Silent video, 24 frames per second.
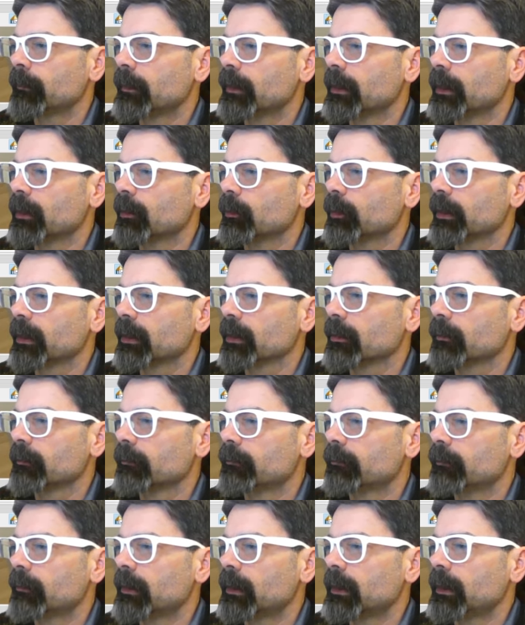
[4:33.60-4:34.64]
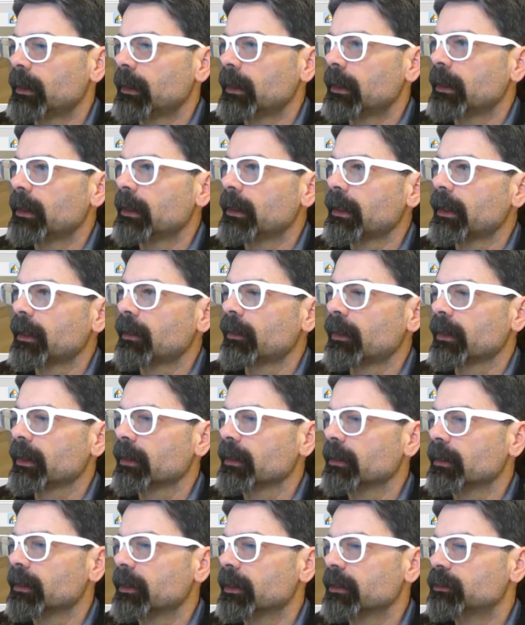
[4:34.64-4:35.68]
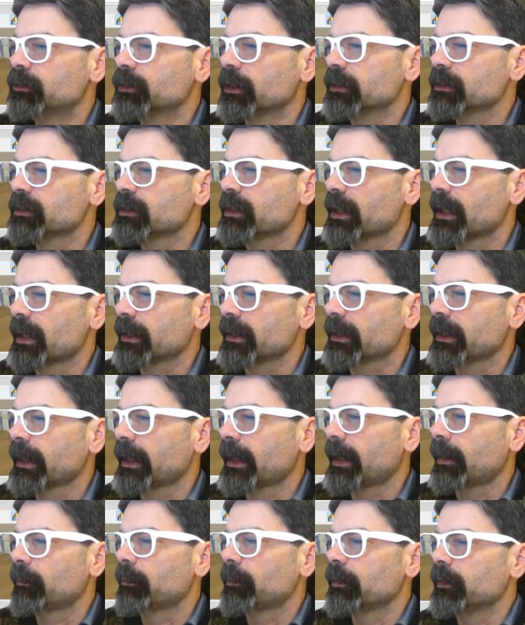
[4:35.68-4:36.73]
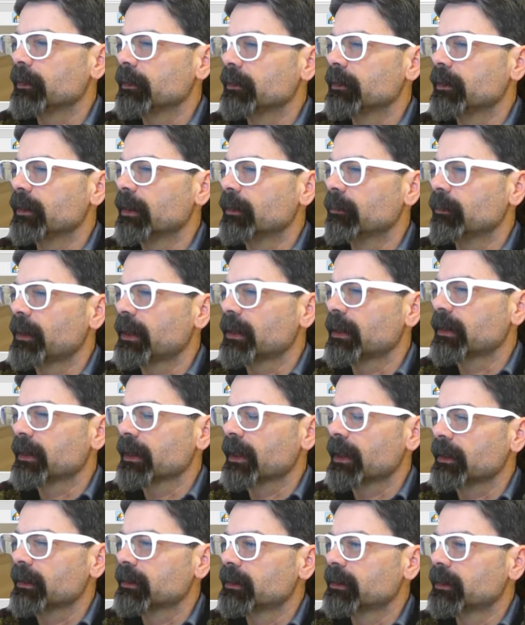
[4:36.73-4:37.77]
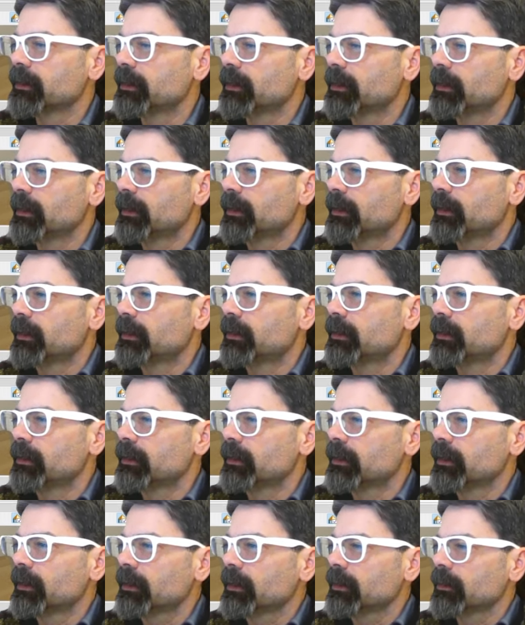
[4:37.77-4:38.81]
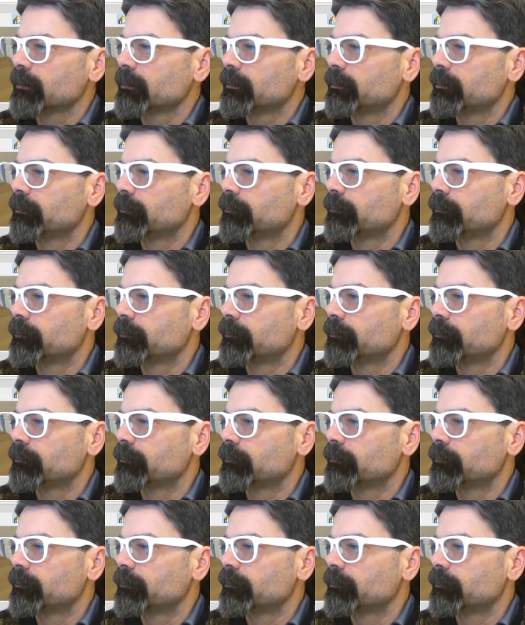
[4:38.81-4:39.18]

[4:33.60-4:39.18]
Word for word: there we go. And now I can adjust that cap and, and make that, um,